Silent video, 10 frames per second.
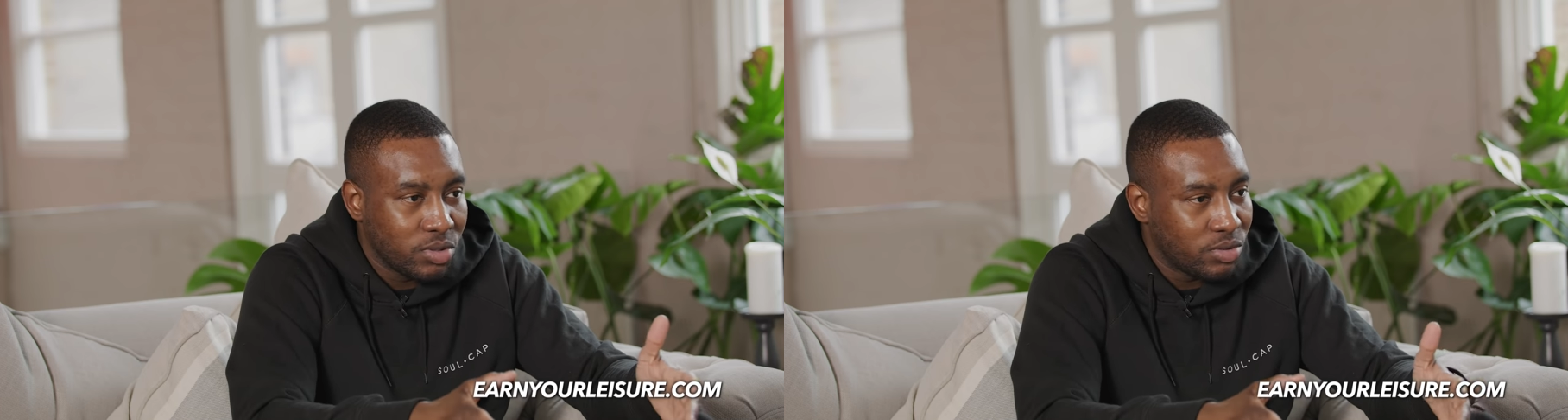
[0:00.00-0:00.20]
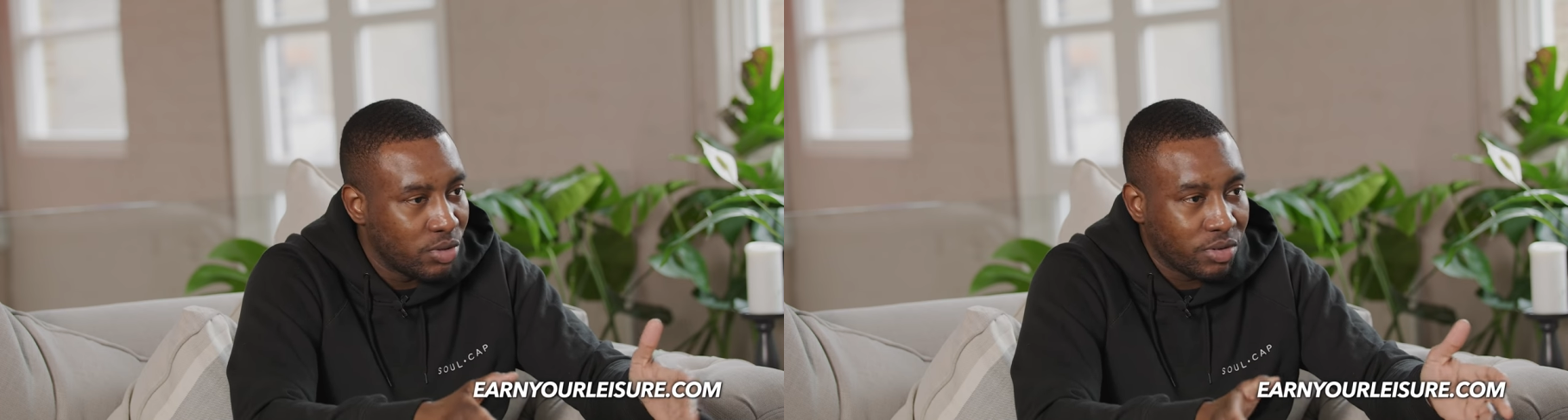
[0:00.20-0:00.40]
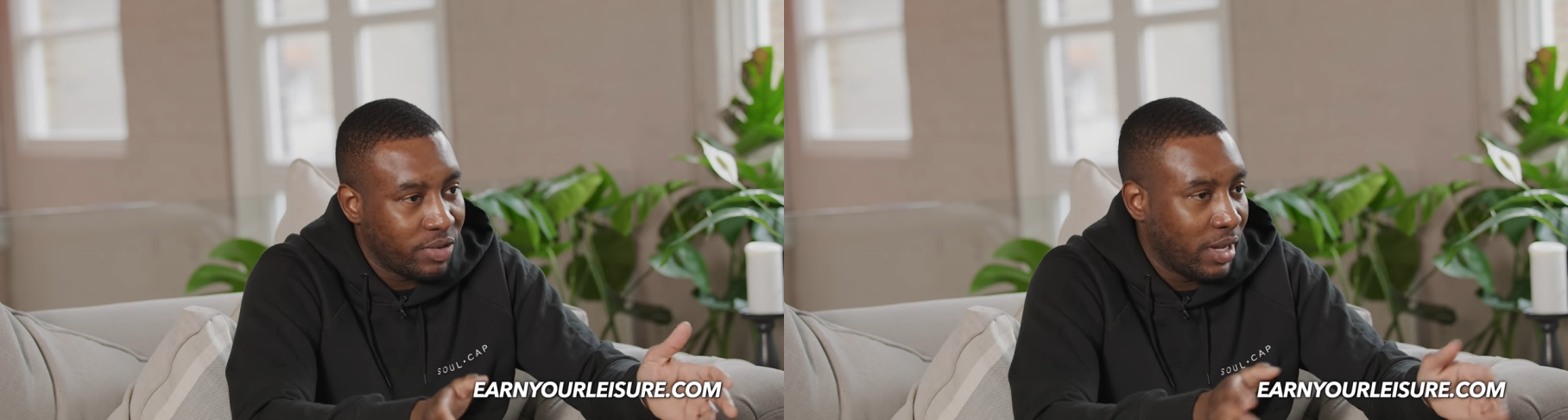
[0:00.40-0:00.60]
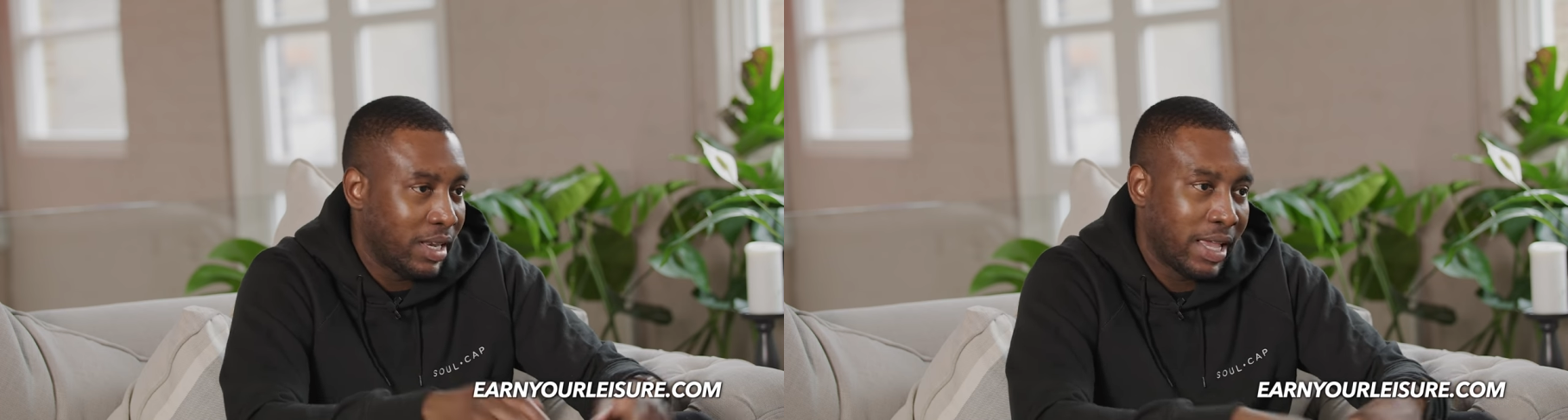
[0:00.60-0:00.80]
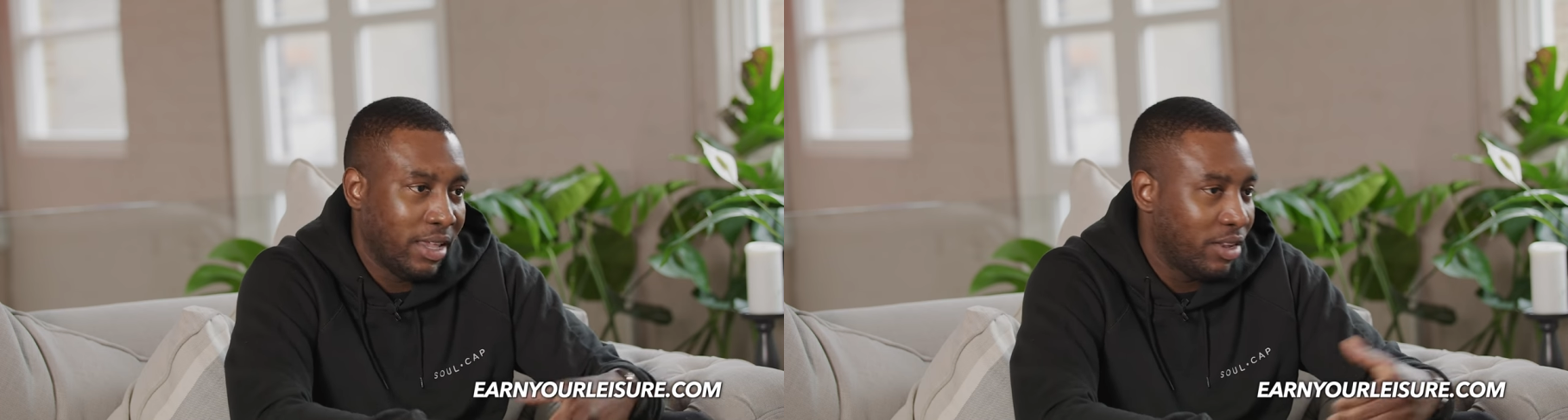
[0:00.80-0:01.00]
do, do your
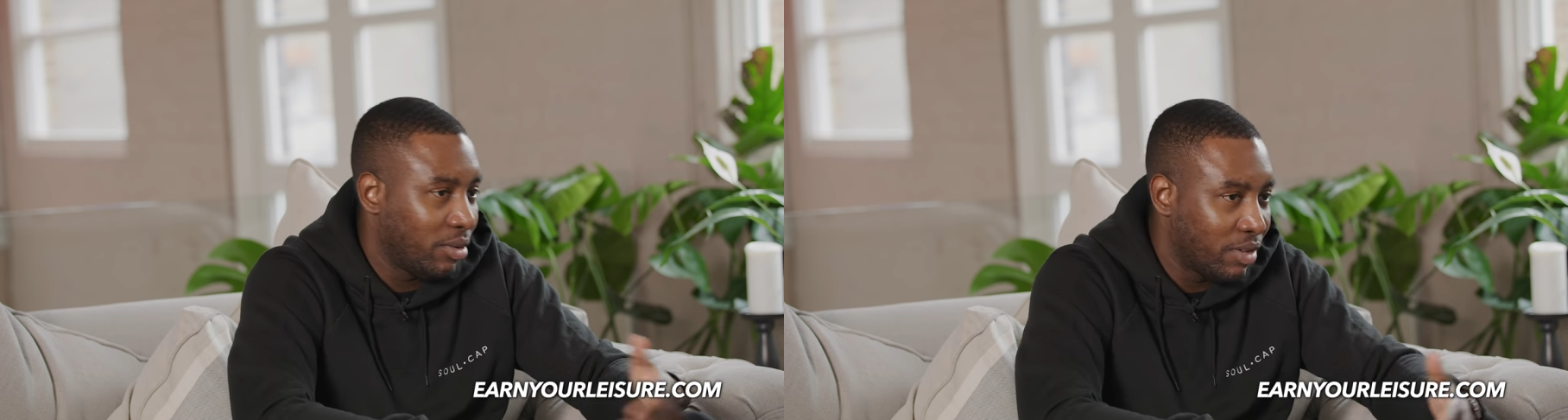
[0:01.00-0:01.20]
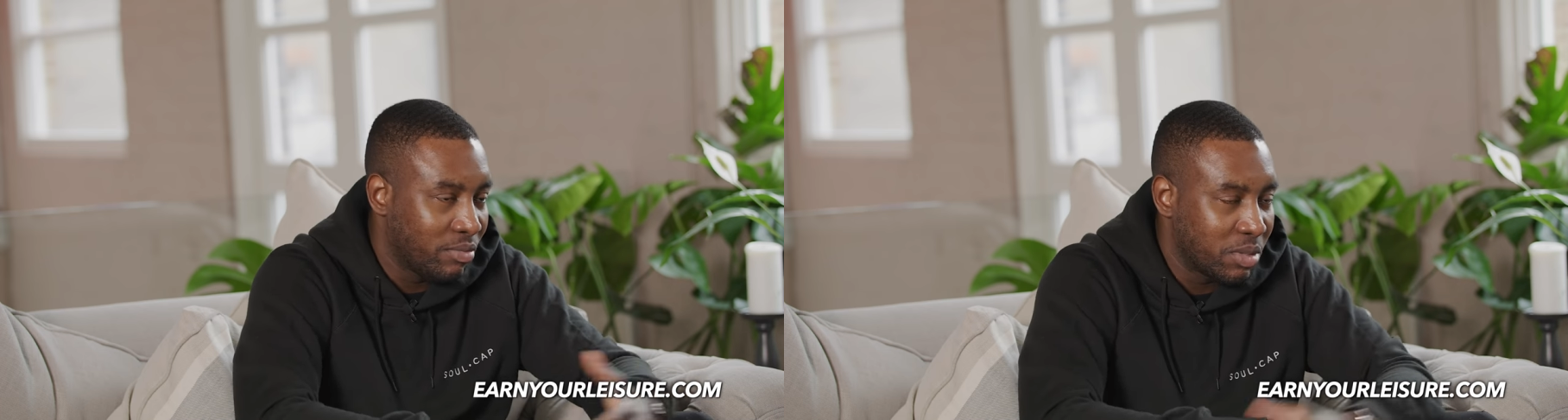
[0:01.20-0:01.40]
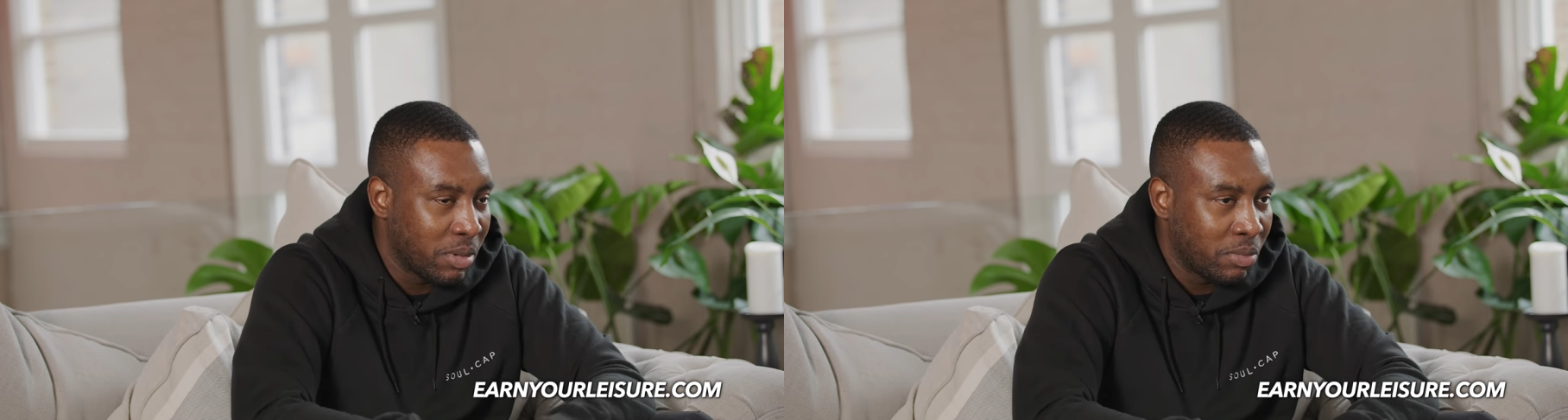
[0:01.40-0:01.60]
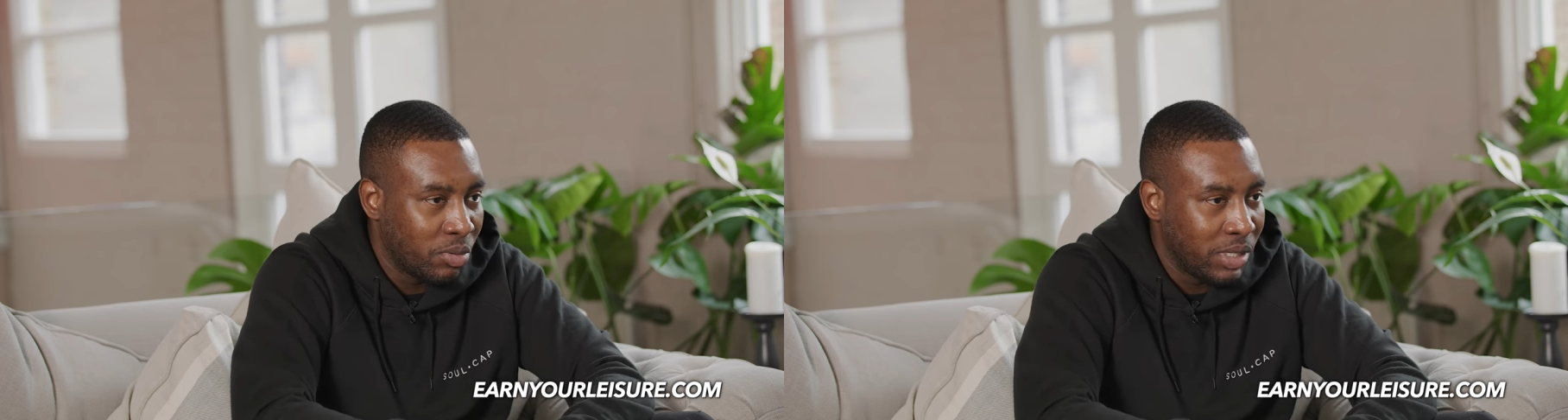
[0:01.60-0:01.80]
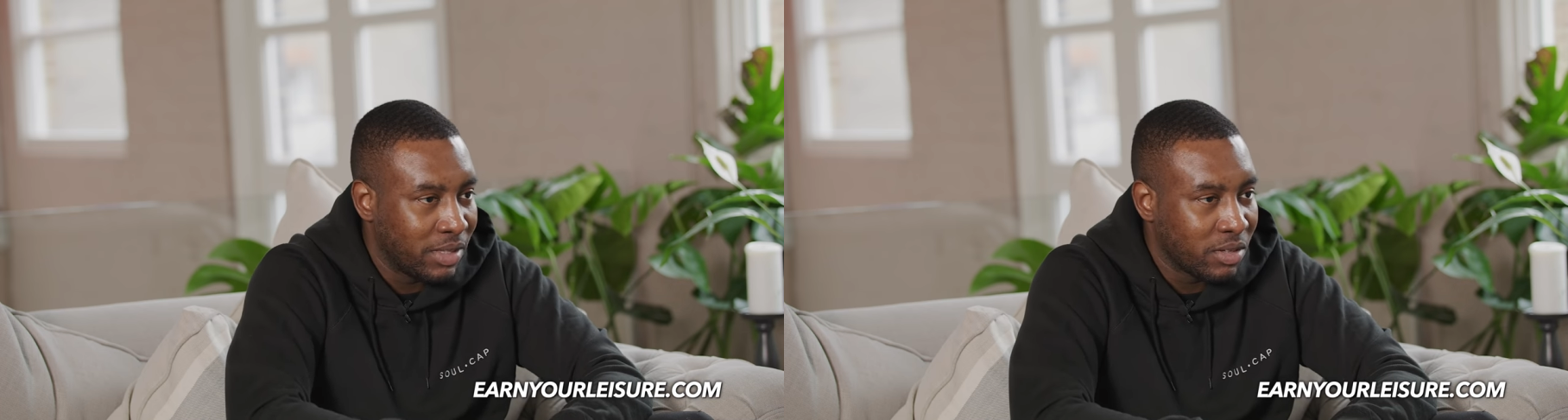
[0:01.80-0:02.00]
thing, like, you know, give them to
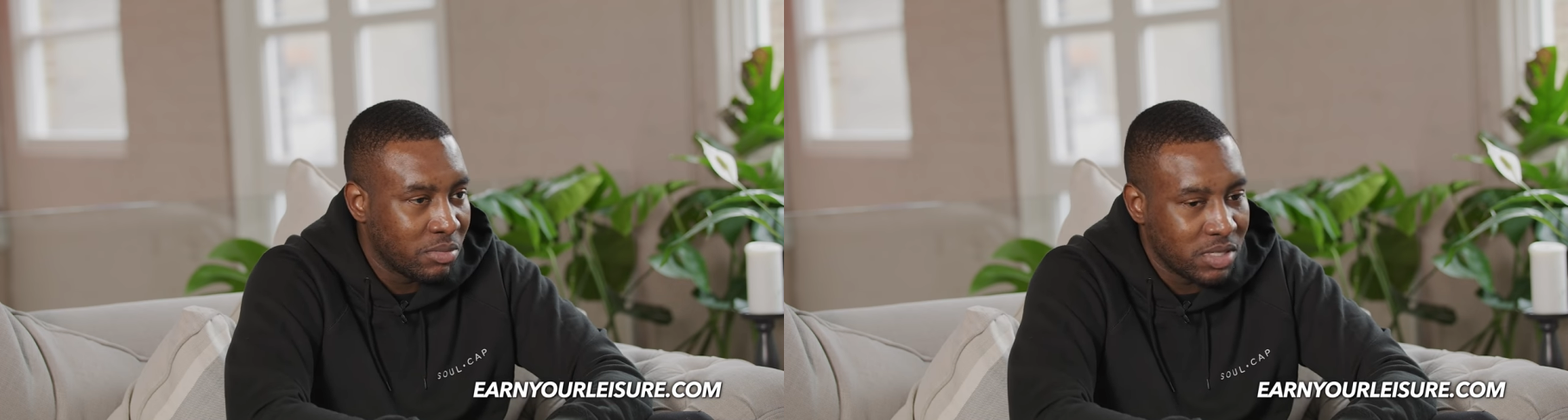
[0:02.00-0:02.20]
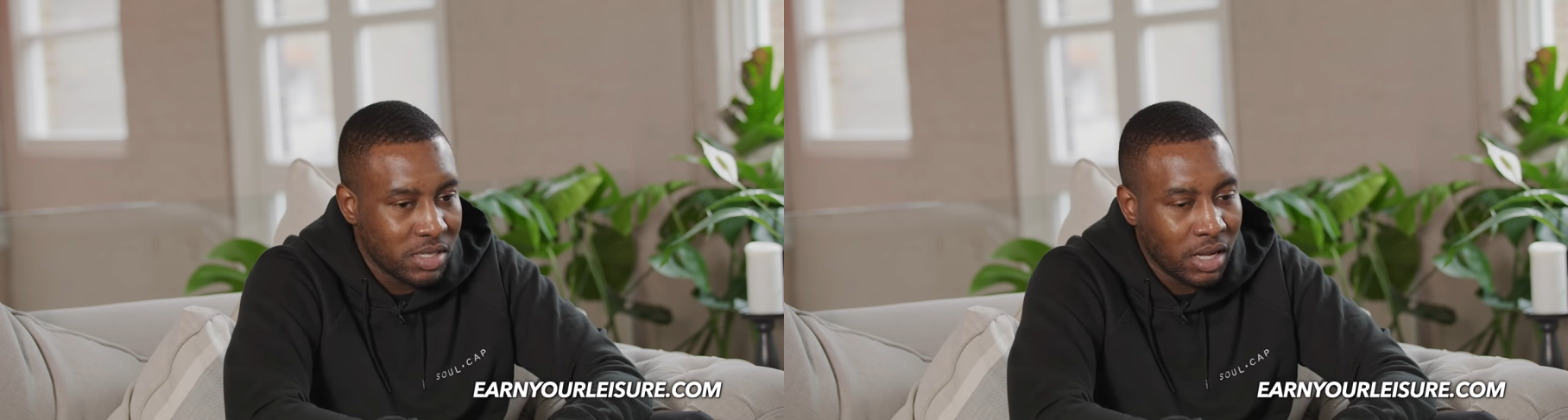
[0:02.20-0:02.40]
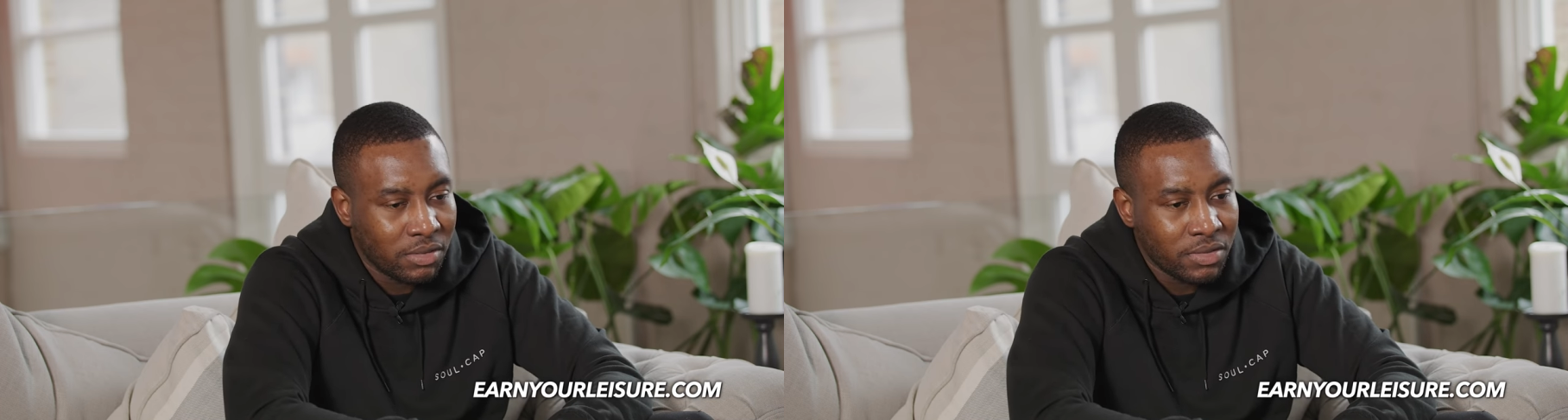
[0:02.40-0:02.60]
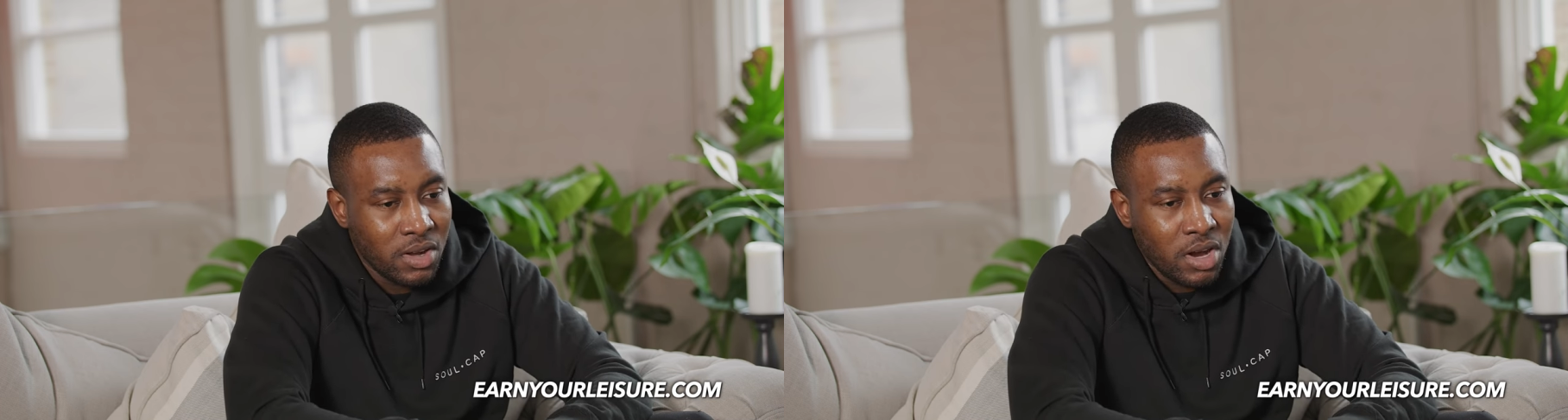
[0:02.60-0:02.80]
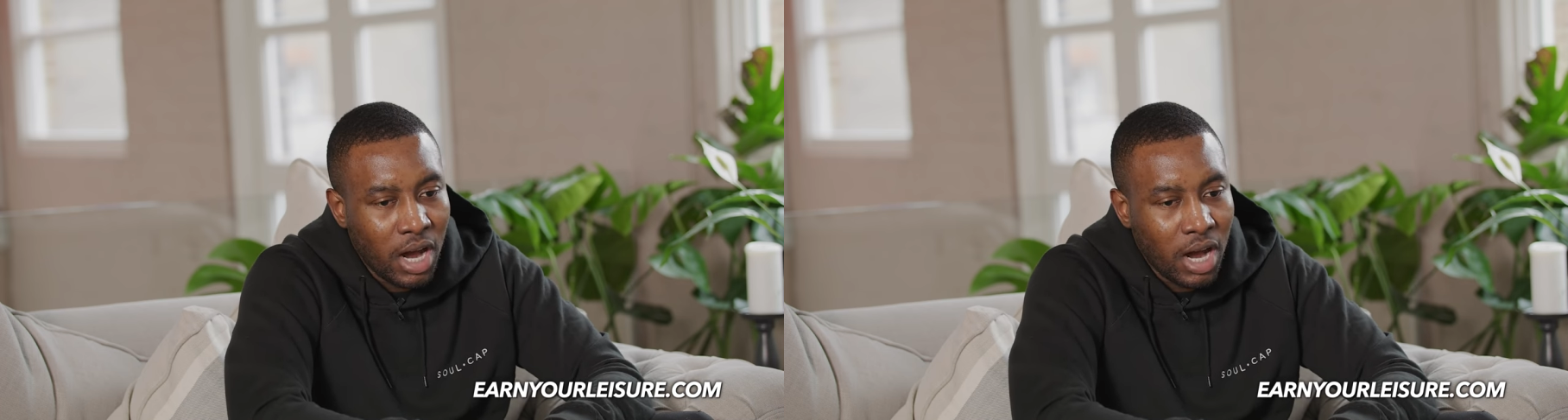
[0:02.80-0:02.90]
people who need them and stuff.